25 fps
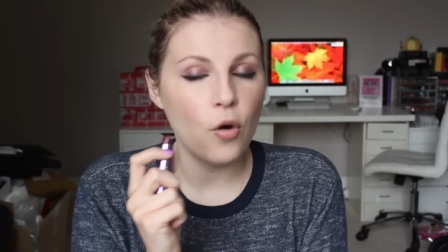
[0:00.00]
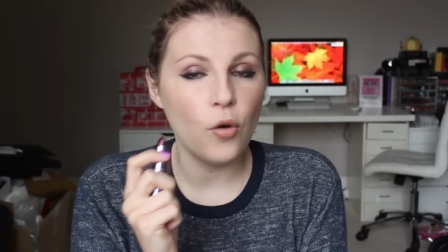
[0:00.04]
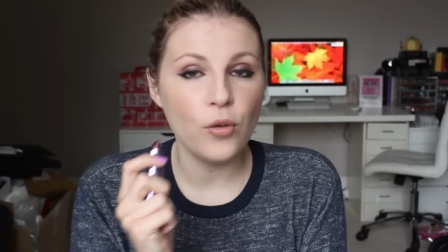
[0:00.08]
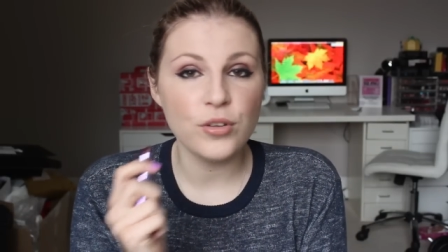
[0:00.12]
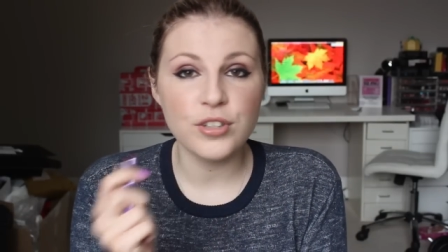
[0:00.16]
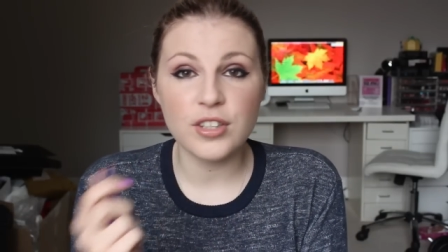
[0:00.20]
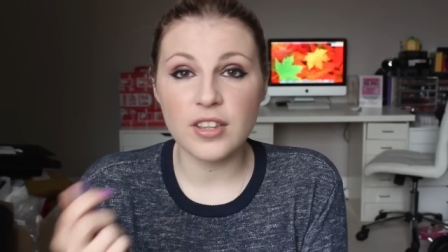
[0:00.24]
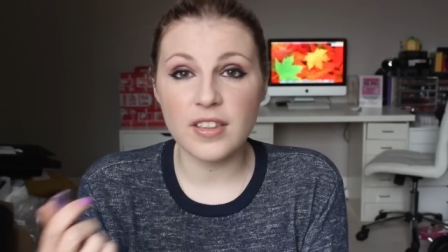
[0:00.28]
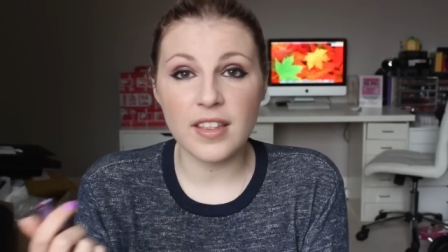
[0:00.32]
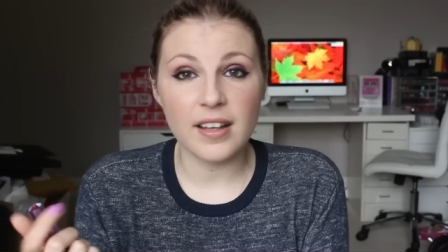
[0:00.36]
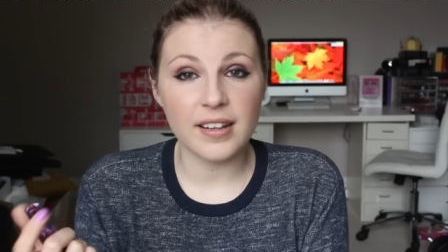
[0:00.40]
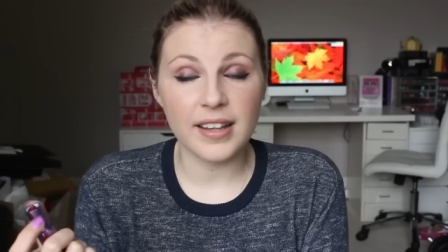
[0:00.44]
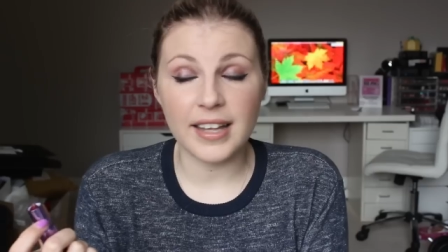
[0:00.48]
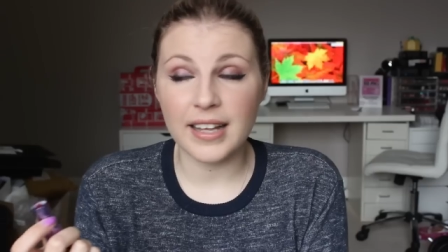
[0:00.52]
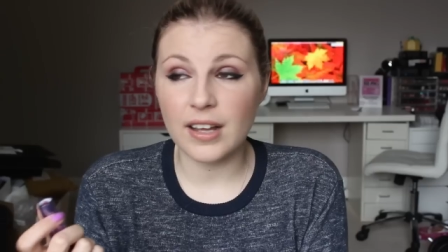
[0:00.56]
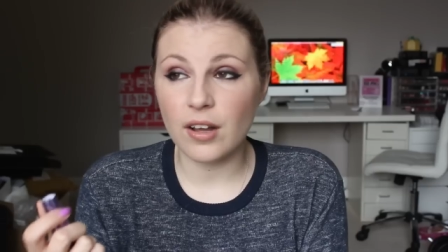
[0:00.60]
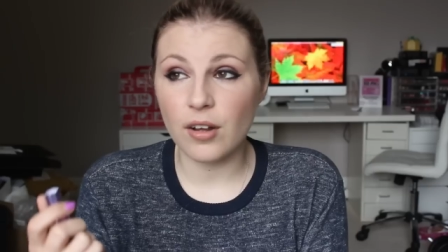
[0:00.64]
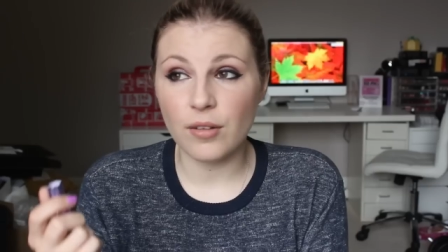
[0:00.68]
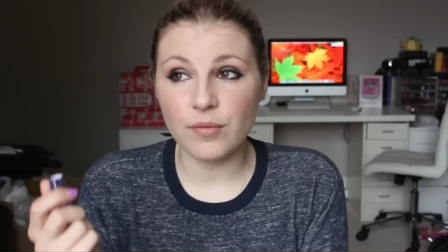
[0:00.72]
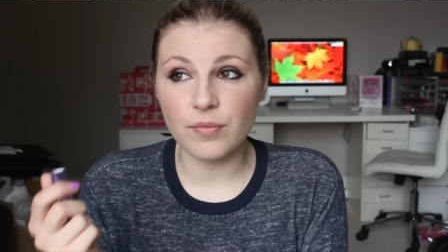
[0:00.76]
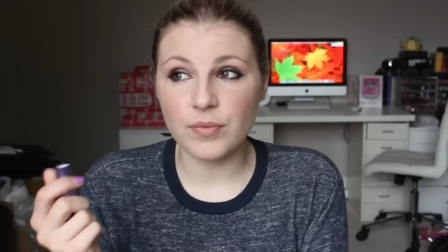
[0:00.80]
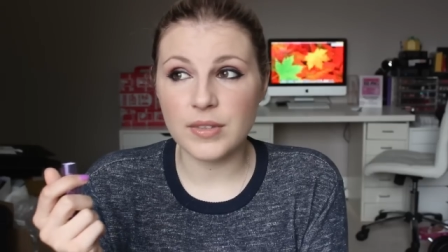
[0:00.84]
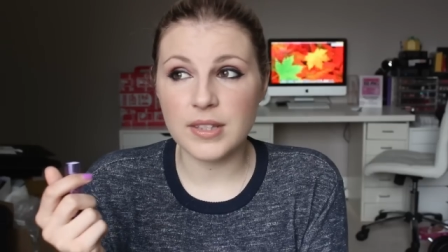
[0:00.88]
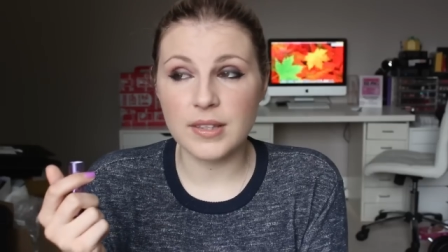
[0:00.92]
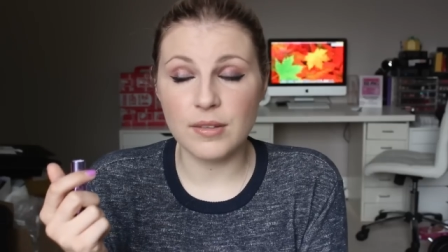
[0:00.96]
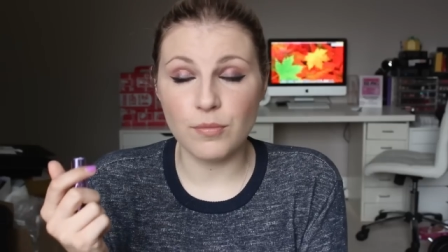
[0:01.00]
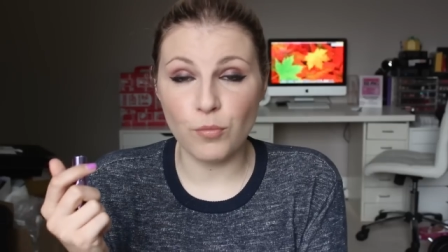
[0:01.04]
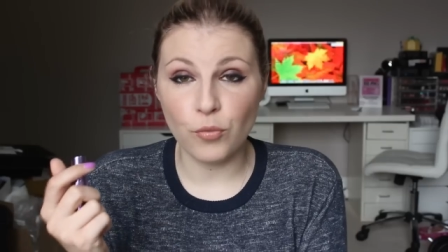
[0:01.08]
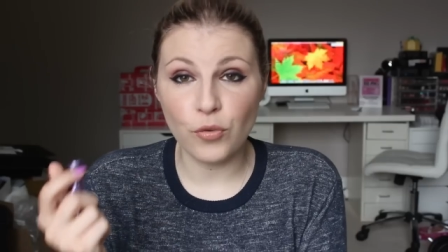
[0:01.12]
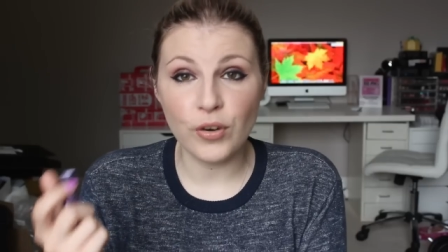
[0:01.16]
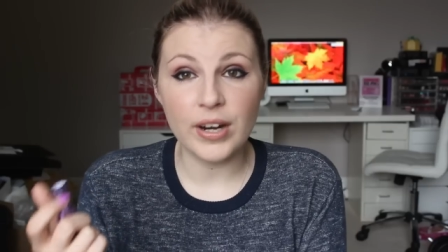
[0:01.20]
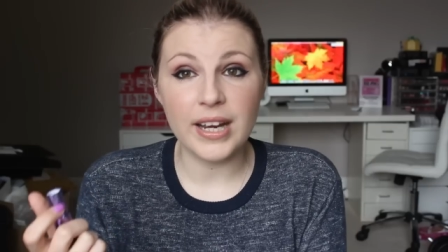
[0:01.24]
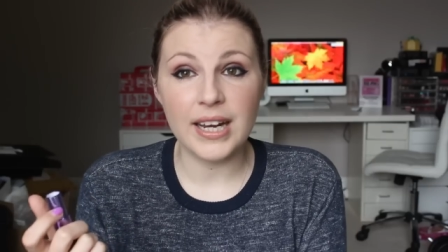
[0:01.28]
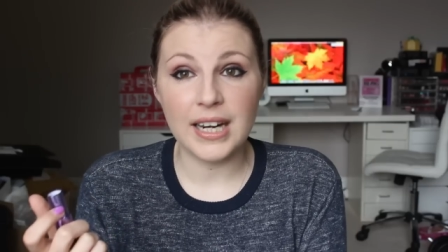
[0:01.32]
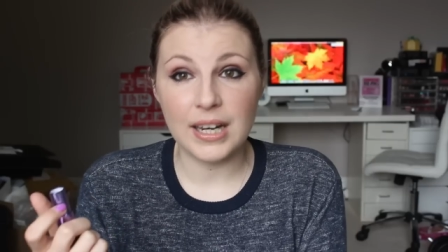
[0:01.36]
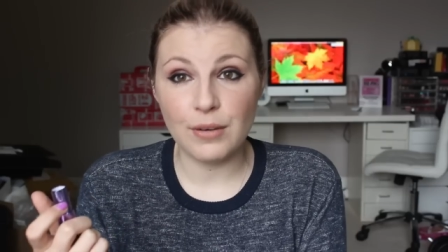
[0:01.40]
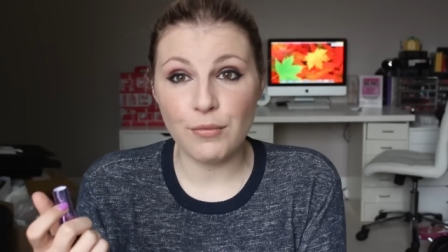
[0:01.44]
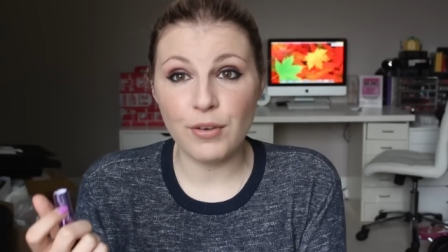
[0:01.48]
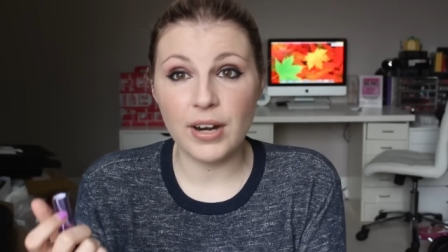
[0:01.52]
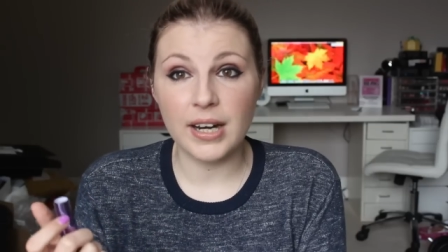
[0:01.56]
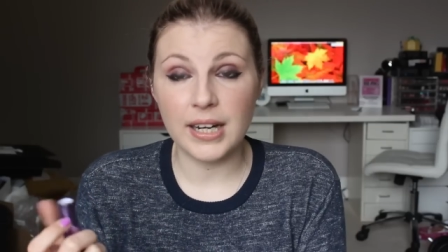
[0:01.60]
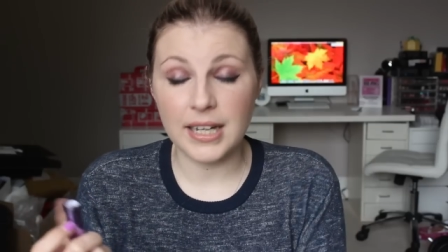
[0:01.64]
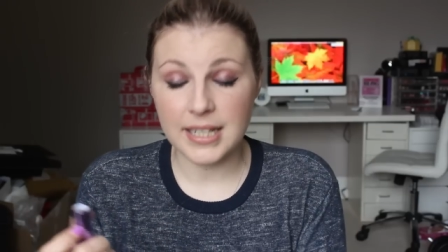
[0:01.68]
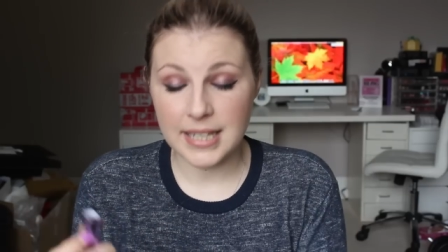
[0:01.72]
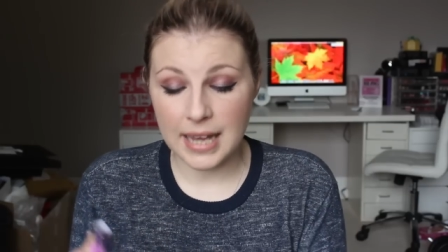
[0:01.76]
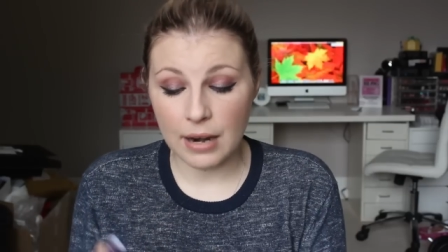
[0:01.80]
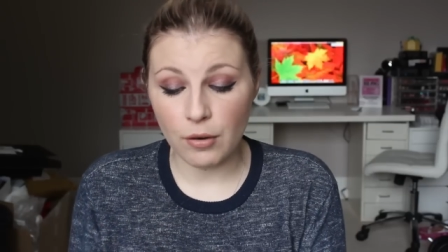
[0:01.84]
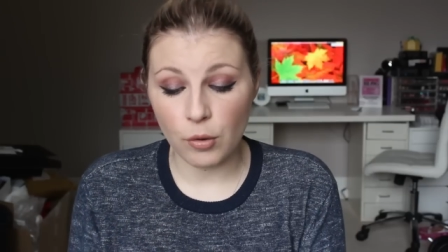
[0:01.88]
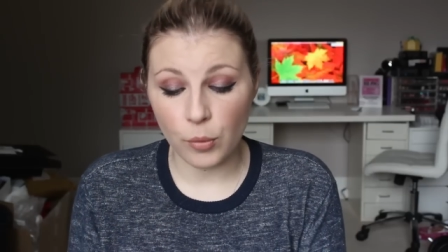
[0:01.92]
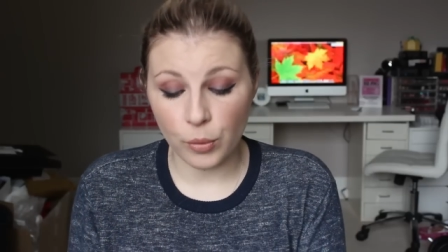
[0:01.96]
Also, that like really,
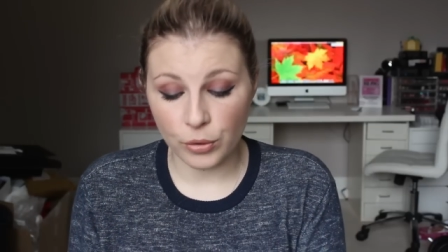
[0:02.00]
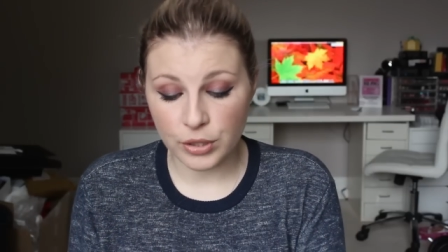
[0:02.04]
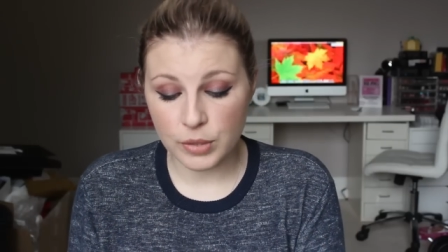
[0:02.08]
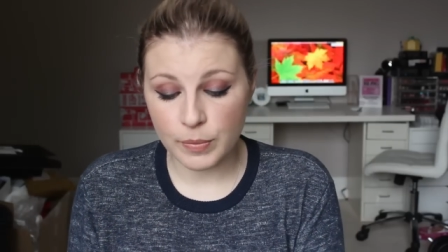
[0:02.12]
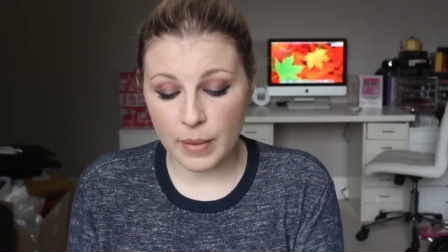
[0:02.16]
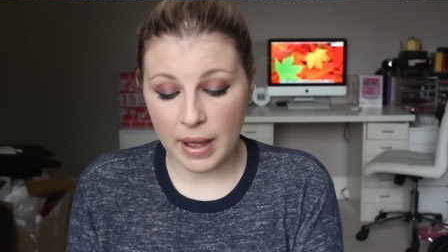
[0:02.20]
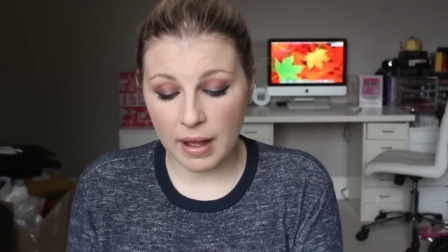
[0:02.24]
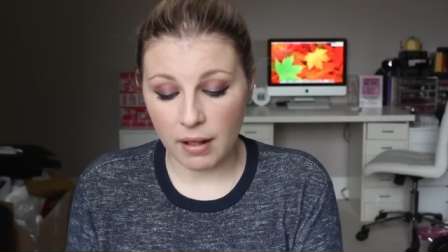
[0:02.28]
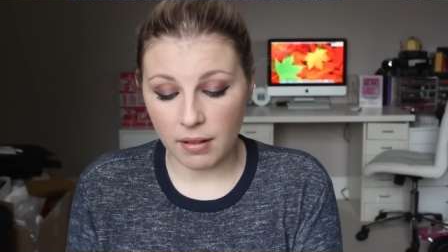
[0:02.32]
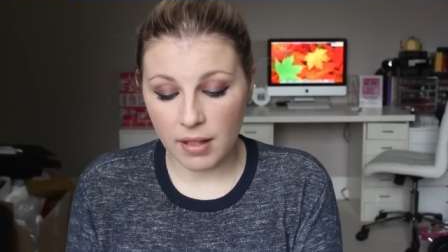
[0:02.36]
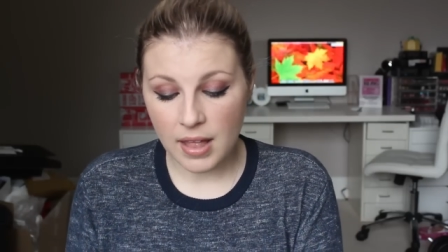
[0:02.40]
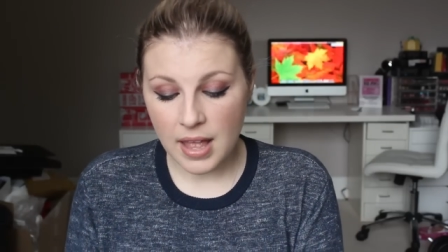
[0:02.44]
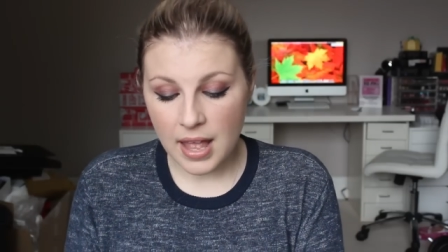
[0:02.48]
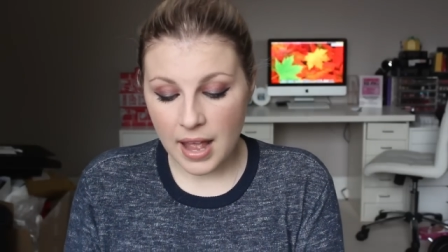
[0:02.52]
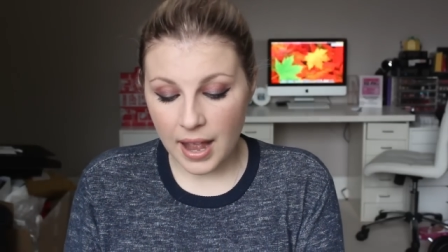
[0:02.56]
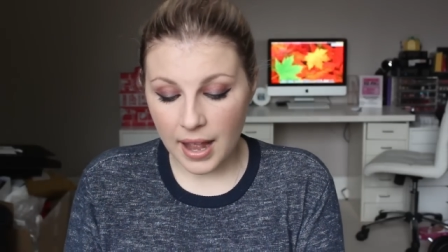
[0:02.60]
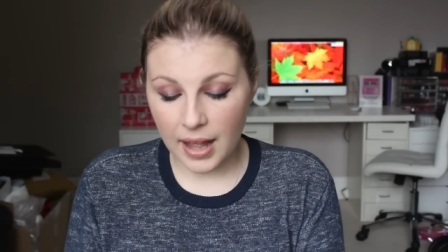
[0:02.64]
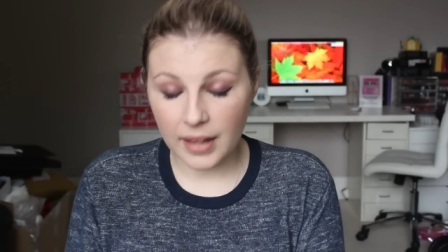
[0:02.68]
really terrible smell,